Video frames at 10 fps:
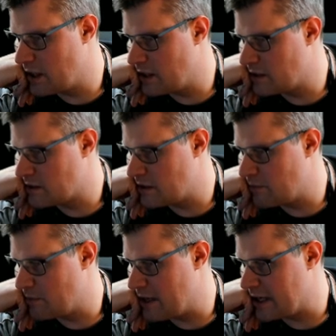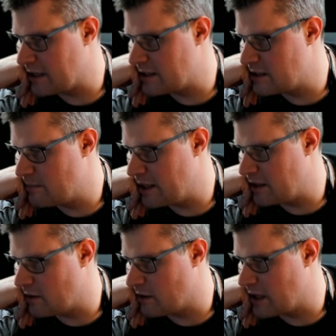script packet
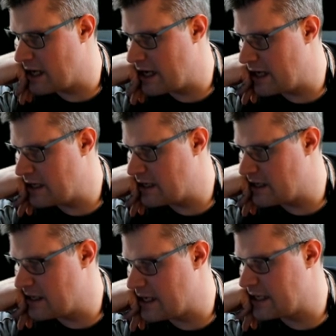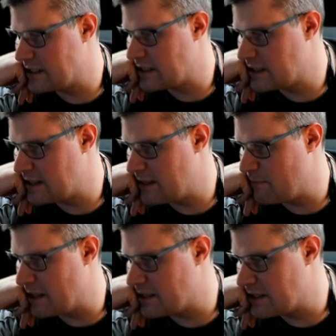depend on head, nice,
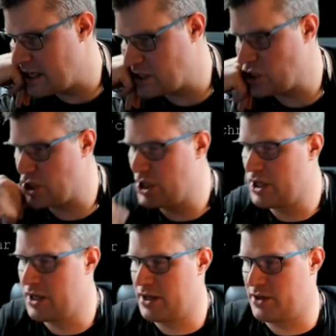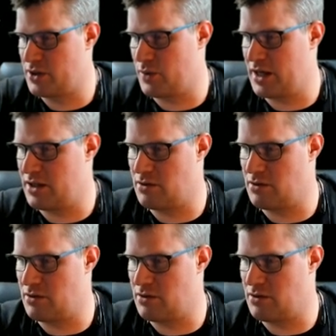sleep, and touch. So we need to